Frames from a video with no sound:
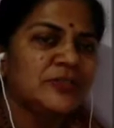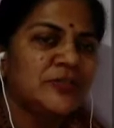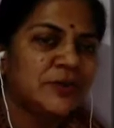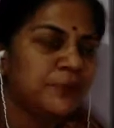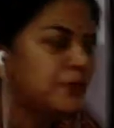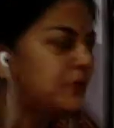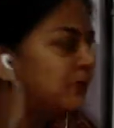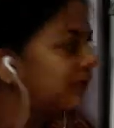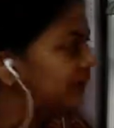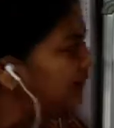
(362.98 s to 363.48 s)
they are
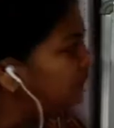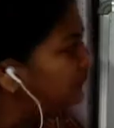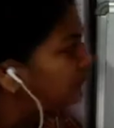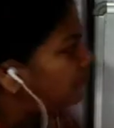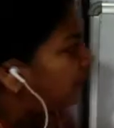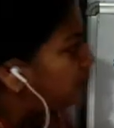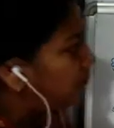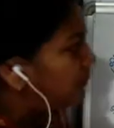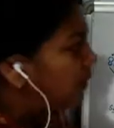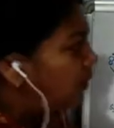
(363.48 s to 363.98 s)
product
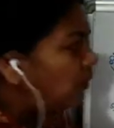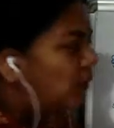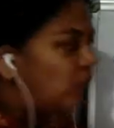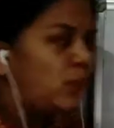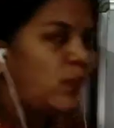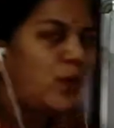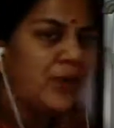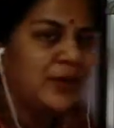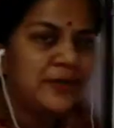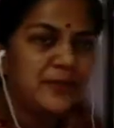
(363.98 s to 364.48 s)
from
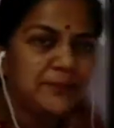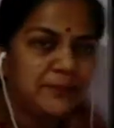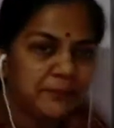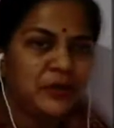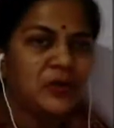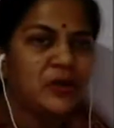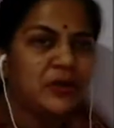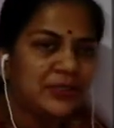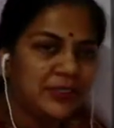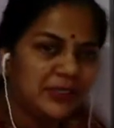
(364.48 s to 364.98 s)
one
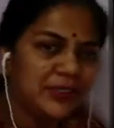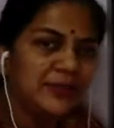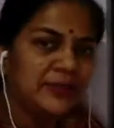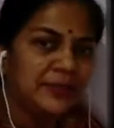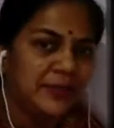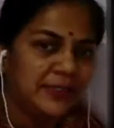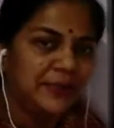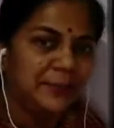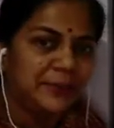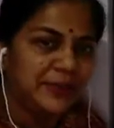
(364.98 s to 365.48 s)
meiotic
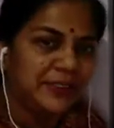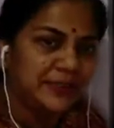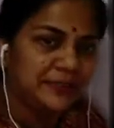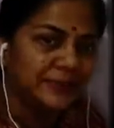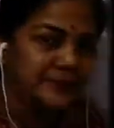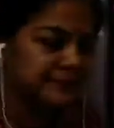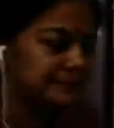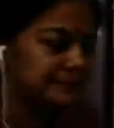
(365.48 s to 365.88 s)
gamete.